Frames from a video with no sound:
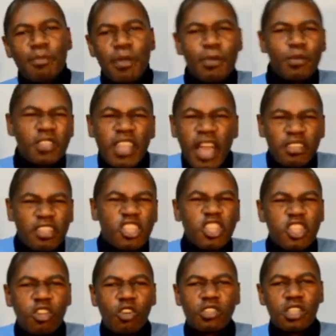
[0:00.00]
people doubted
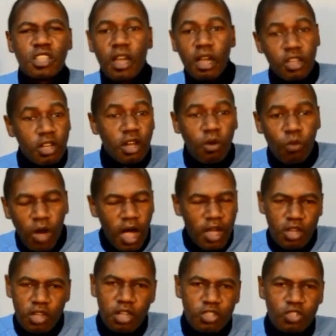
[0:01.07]
his loyalty, like, you know, are
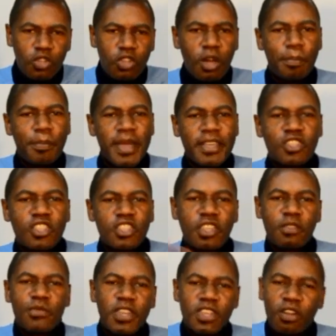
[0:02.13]
you going to do your best to
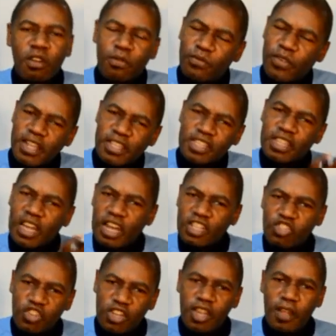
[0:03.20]
defeat your friend's
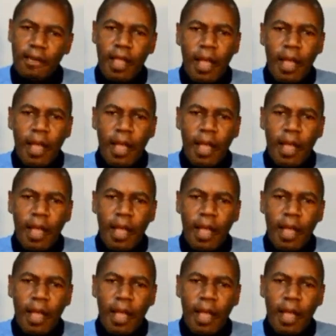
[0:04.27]
country?